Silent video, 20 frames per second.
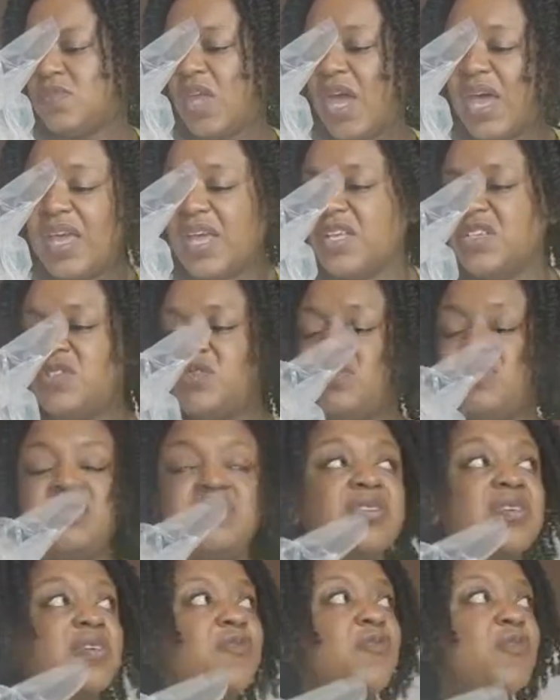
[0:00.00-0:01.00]
I guess you
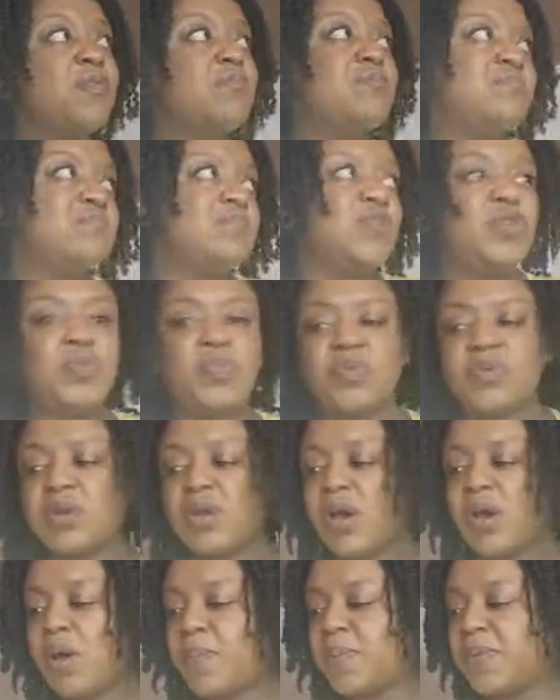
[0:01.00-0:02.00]
use it from newborn
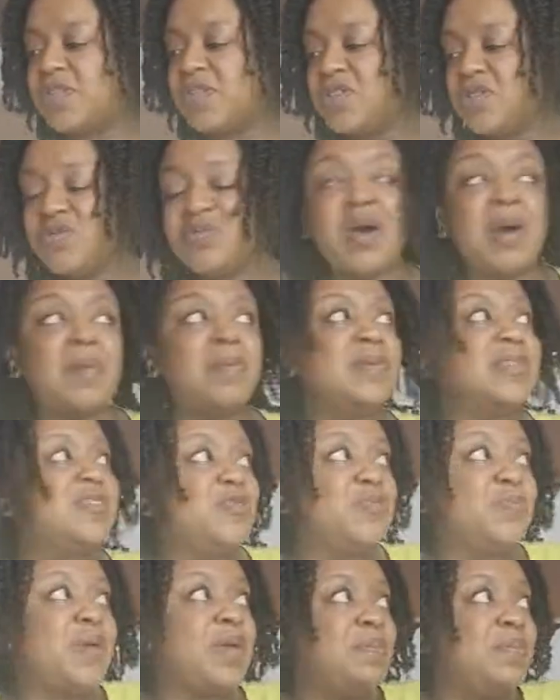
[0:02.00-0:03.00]
up until up until
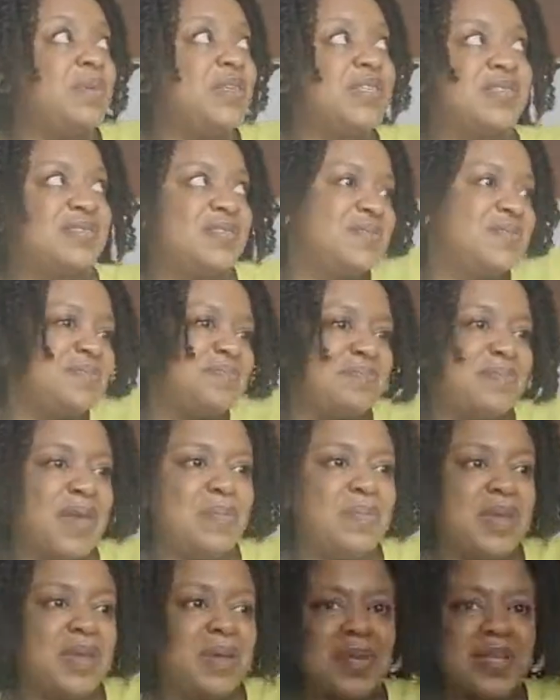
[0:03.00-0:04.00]
baby's
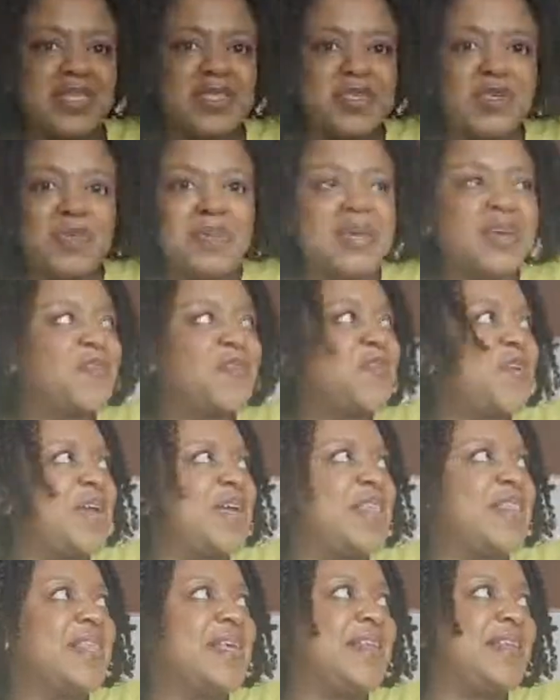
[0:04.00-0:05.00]
maybe a bit too big for it,
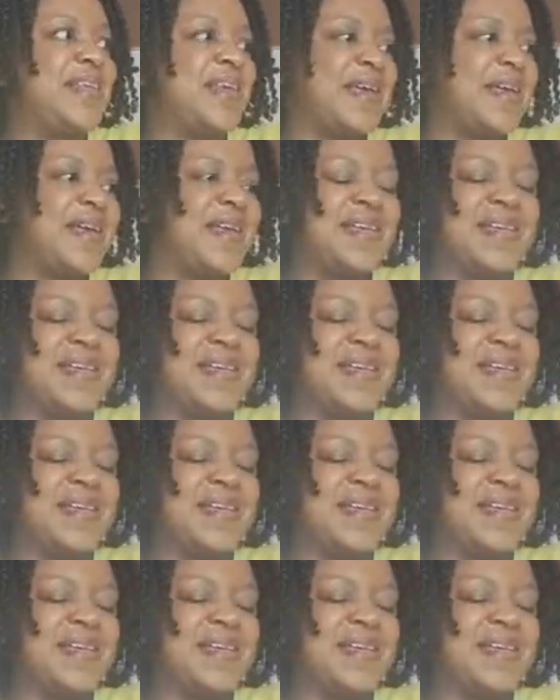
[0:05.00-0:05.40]
and then yeah.